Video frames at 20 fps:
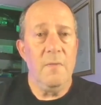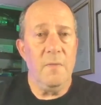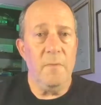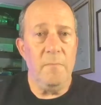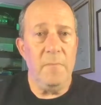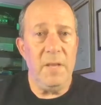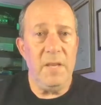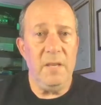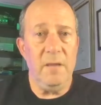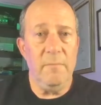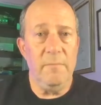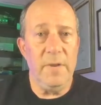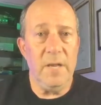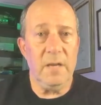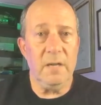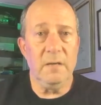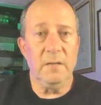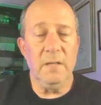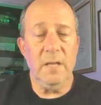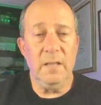medium
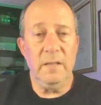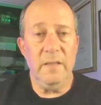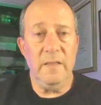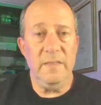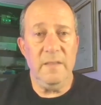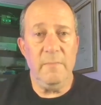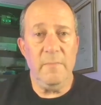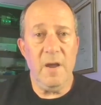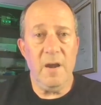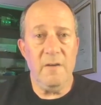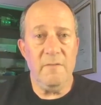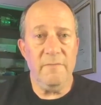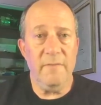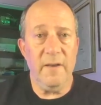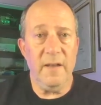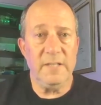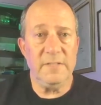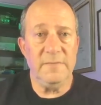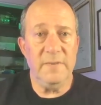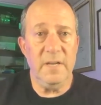nickel and lithium iron
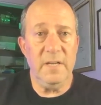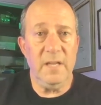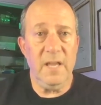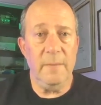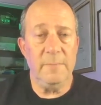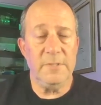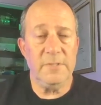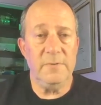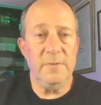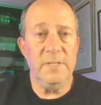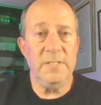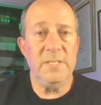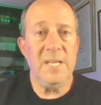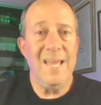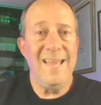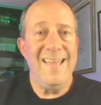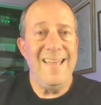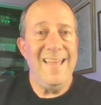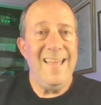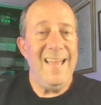phosphate chemistries.
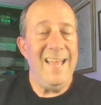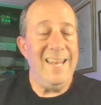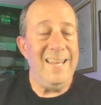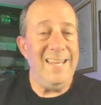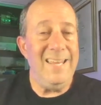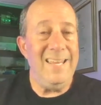And